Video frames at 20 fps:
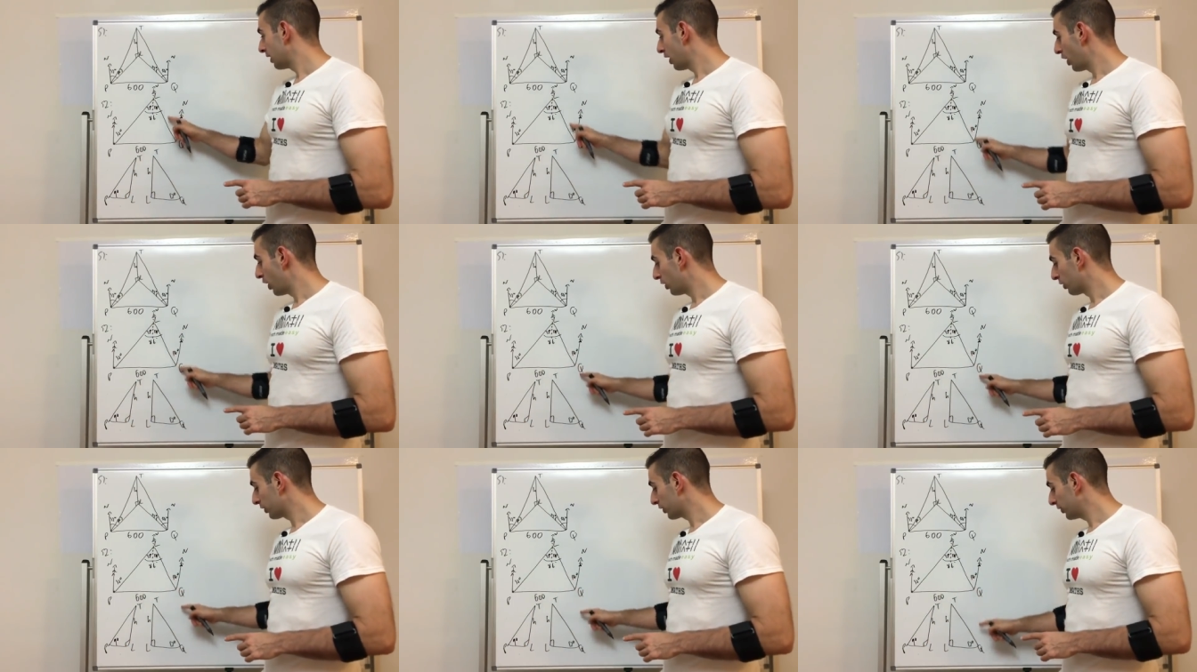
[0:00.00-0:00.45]

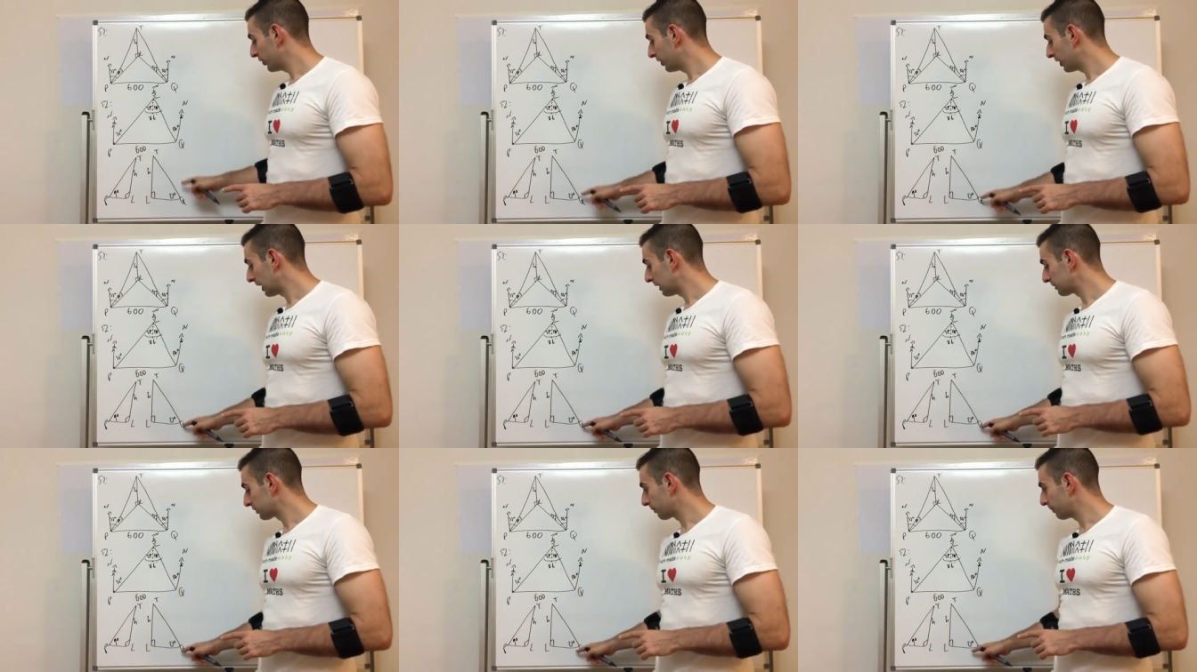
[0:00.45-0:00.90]

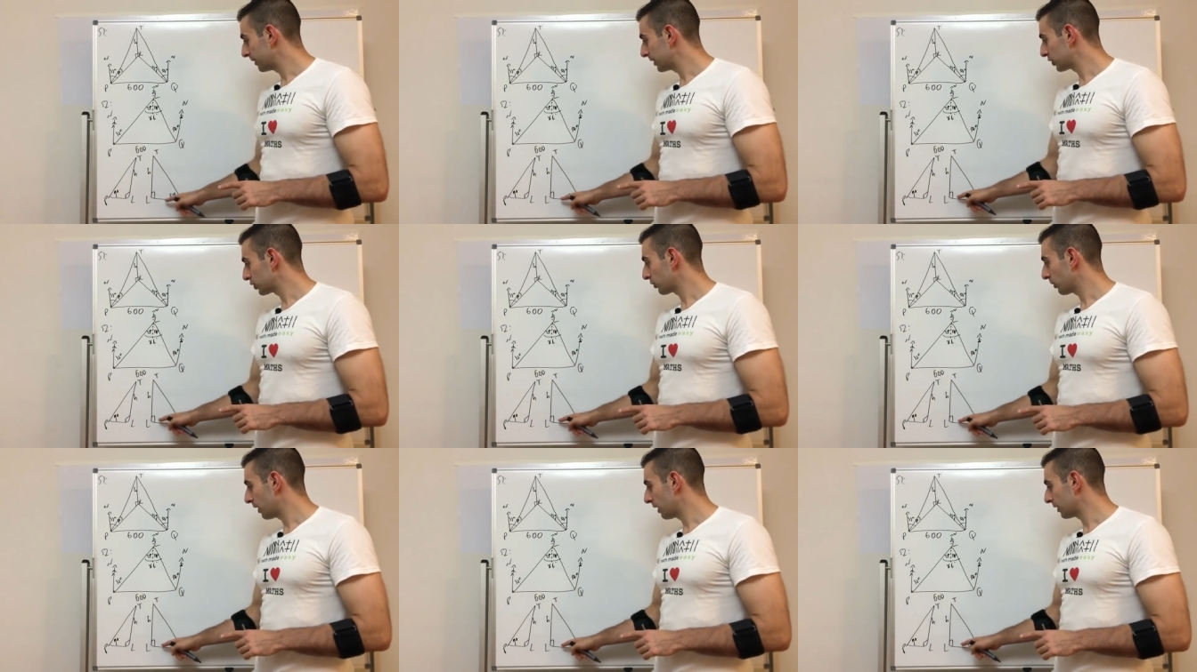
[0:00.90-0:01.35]
LQ comes from
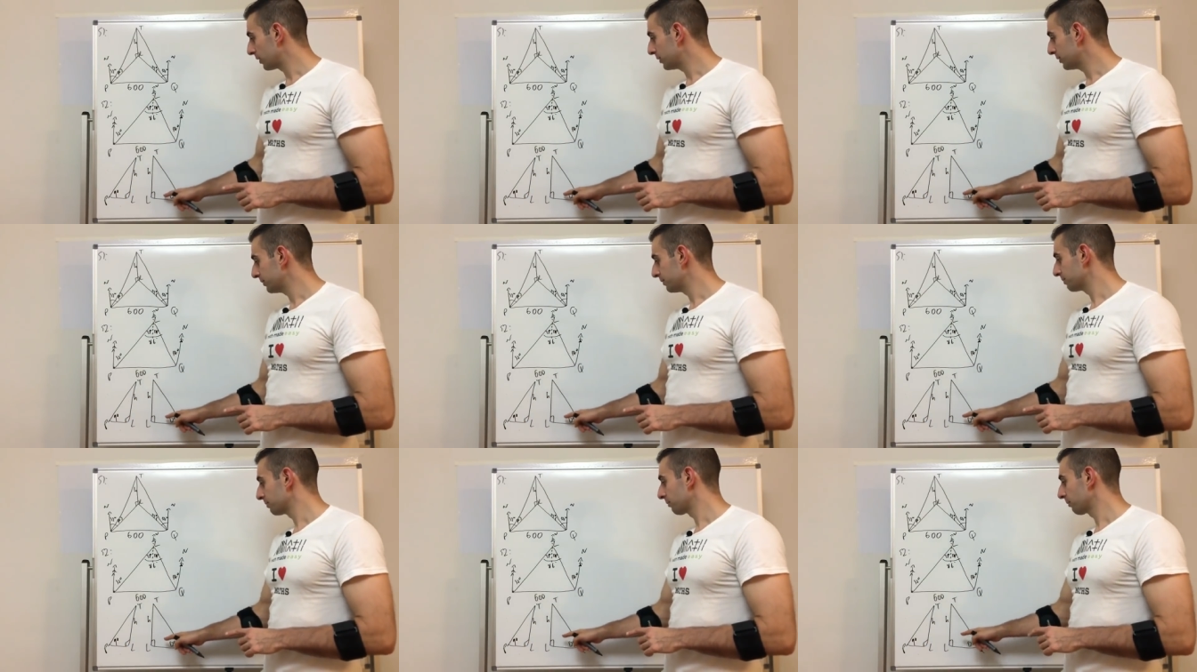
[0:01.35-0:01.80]
this
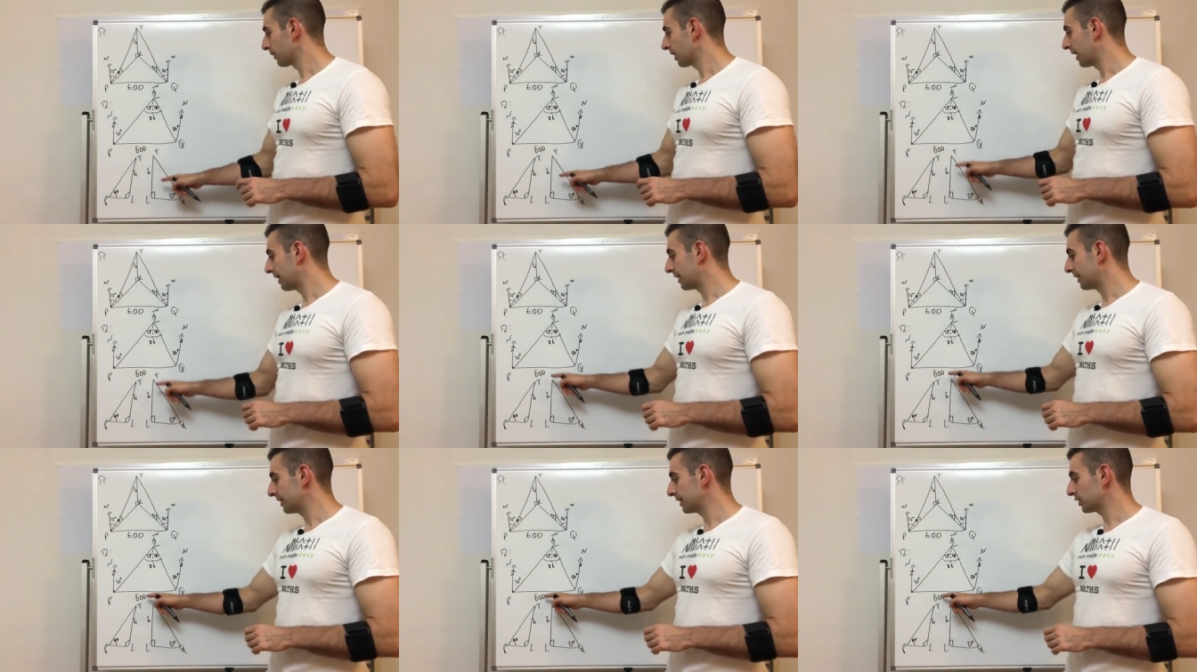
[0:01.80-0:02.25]
triangle,
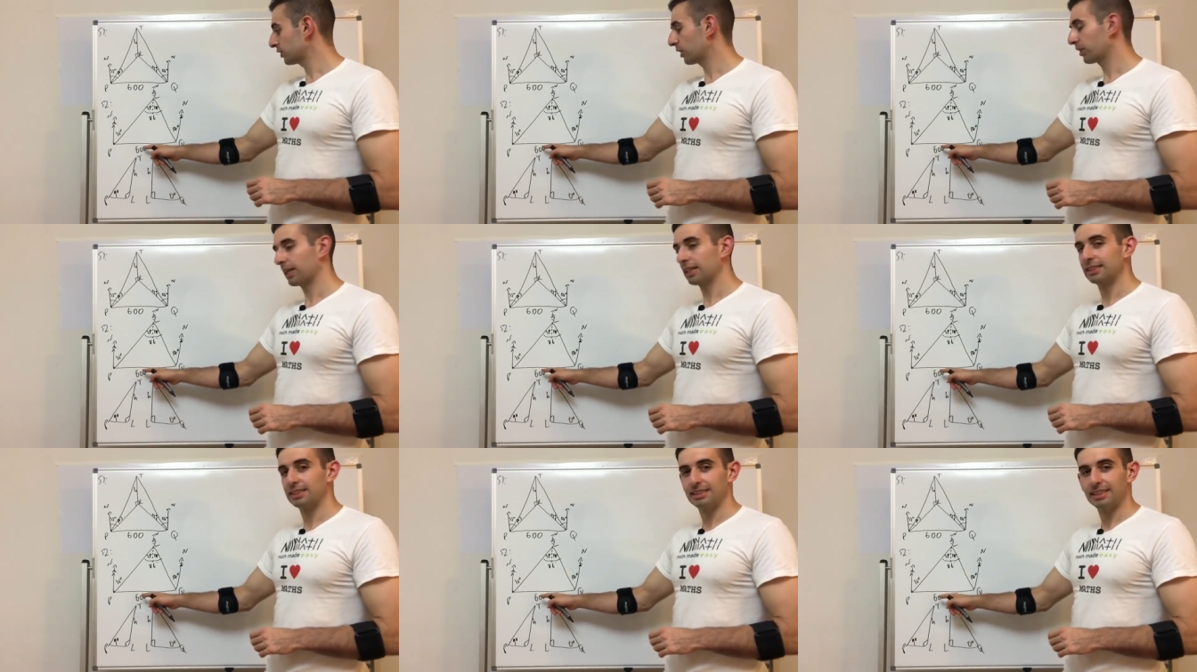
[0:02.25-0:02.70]
and then this
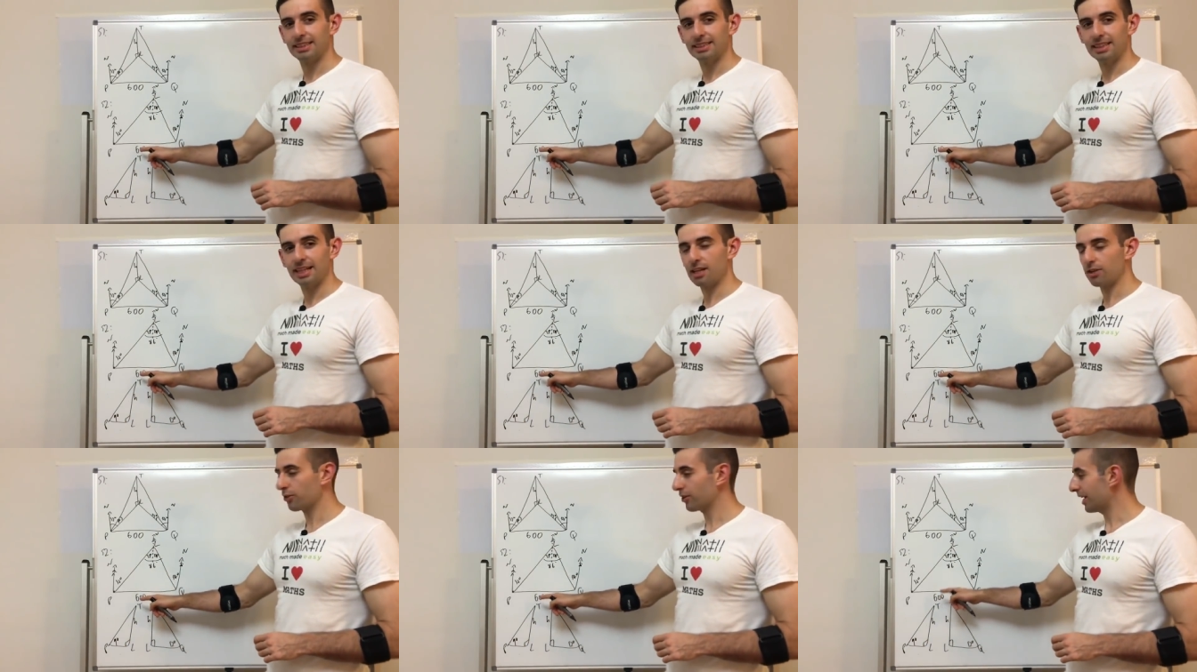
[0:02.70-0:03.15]
triangle has
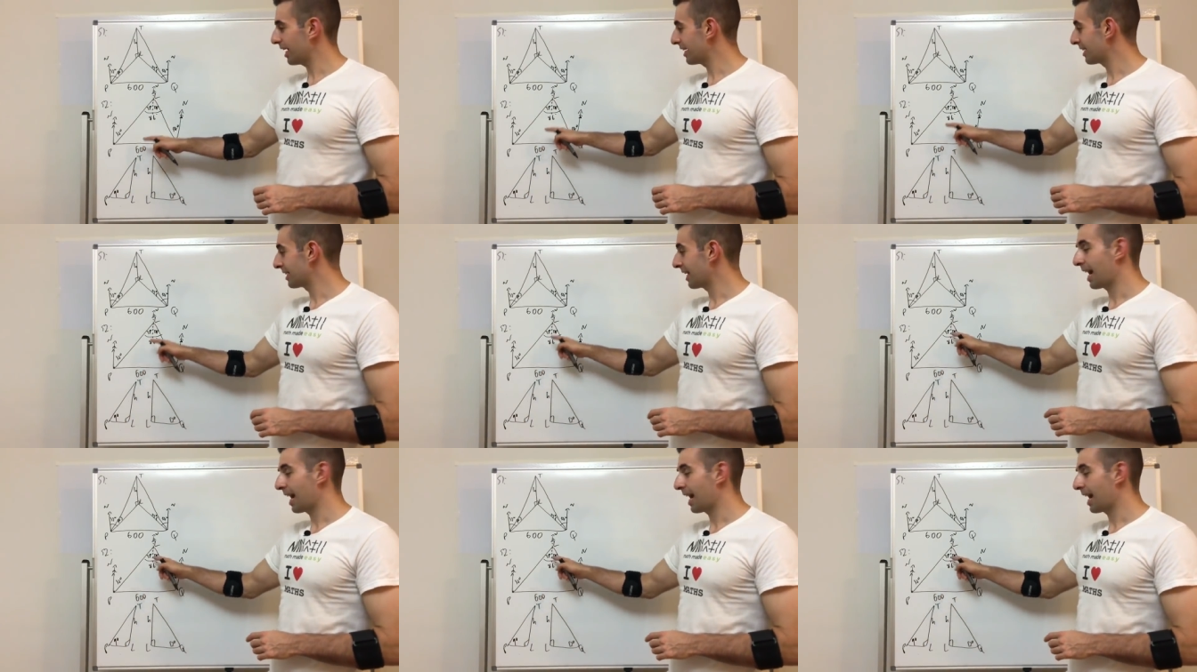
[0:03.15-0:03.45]
600 and an